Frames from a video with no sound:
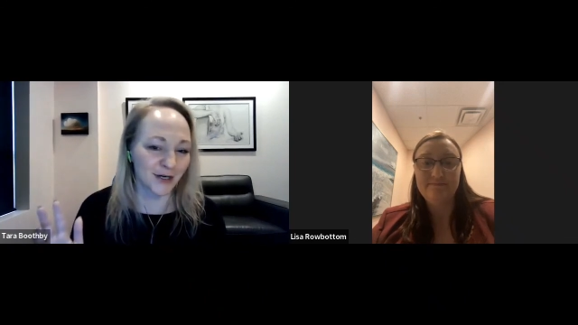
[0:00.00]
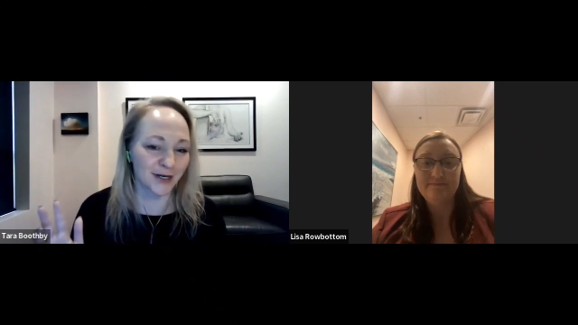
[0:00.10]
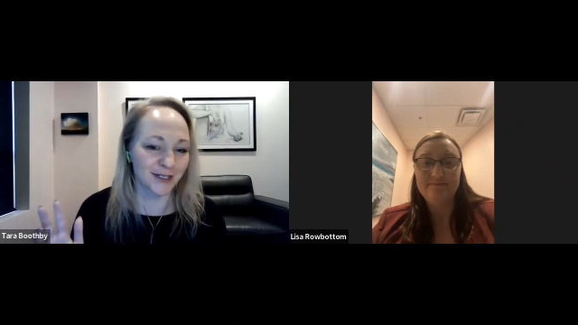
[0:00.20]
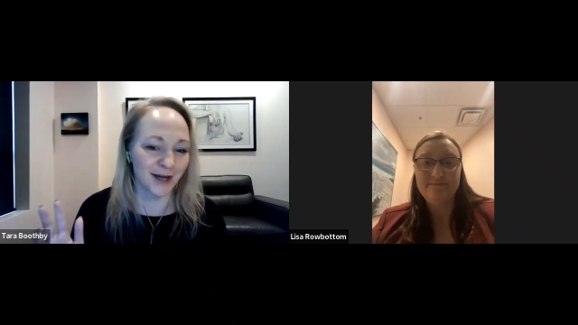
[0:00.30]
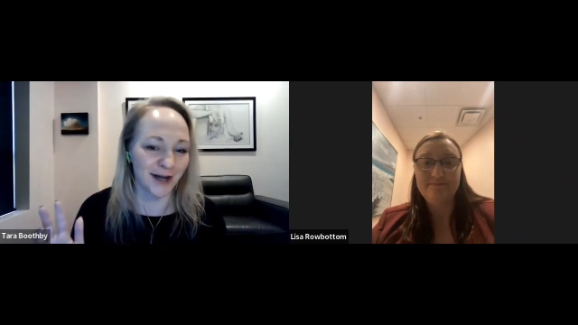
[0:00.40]
Speaker 1: a
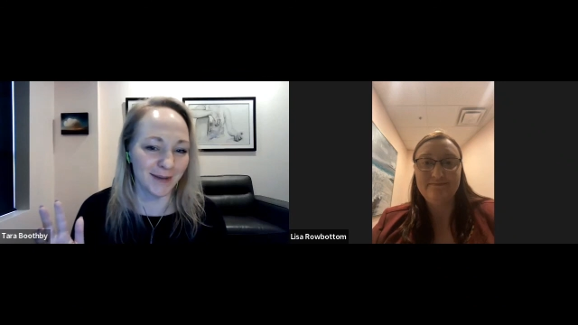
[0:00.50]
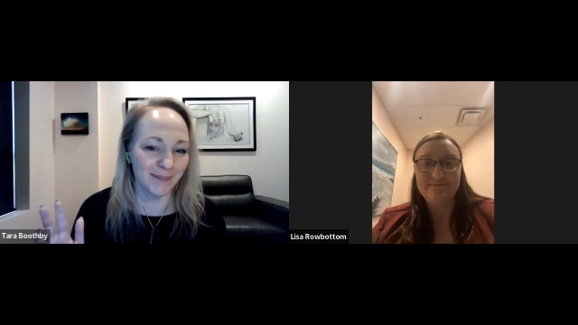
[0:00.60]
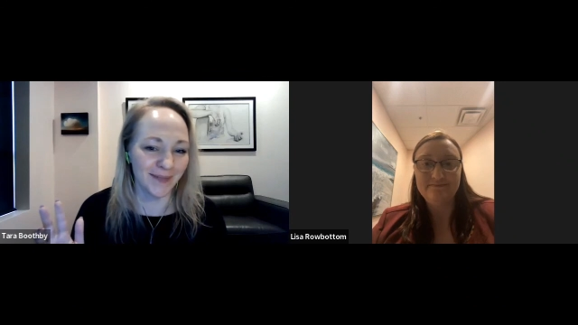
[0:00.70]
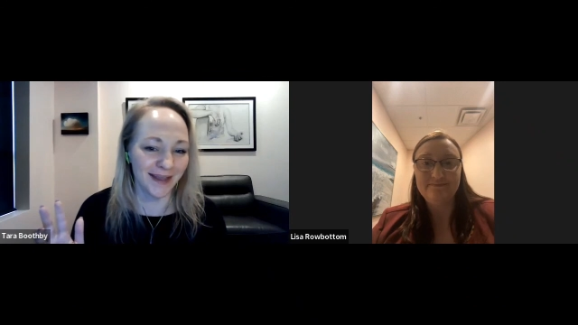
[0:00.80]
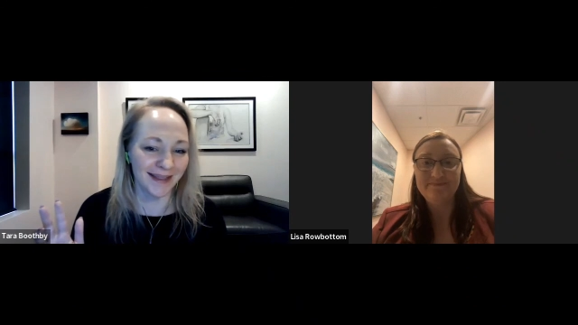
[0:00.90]
hard
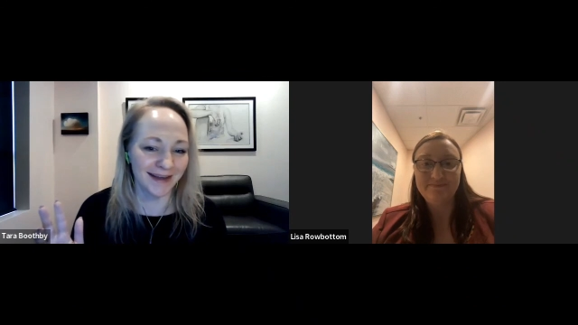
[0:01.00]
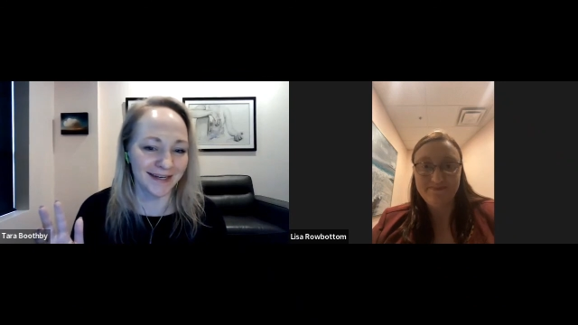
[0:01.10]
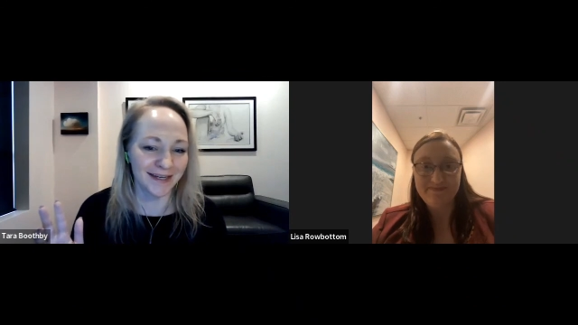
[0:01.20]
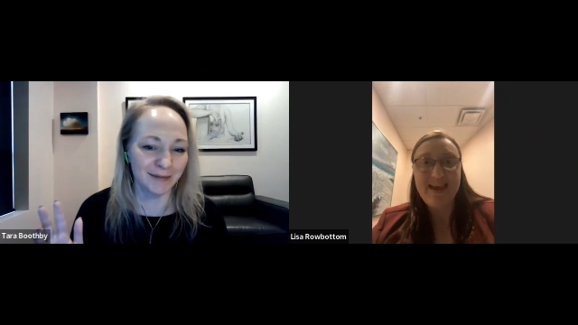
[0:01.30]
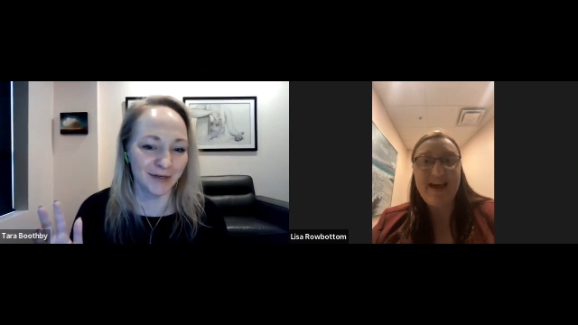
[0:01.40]
time, and they
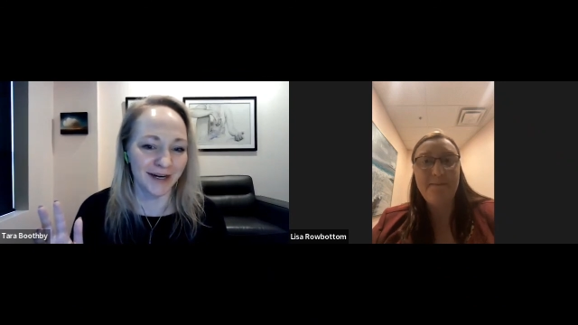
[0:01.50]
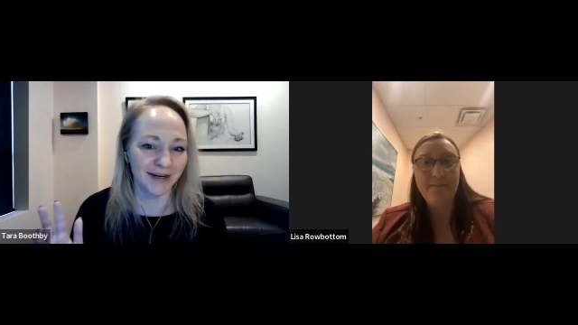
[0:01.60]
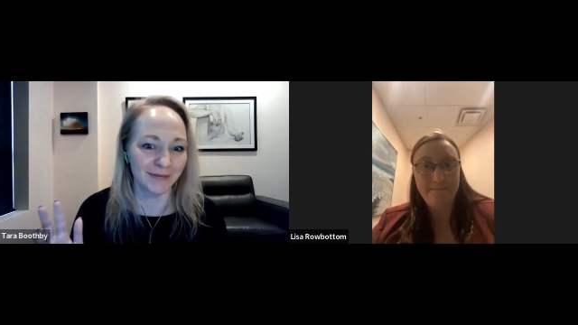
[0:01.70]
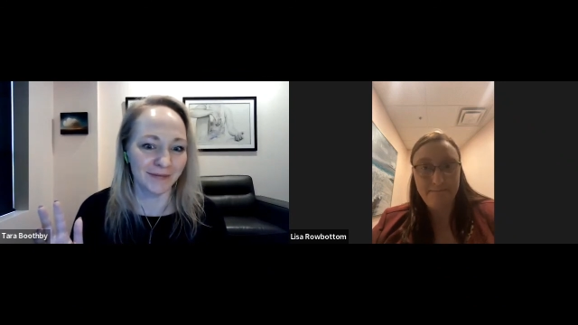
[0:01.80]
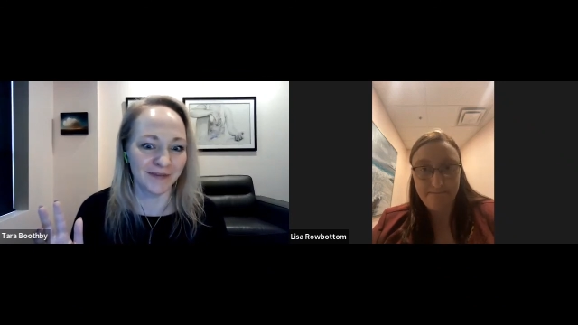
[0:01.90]
keep trying to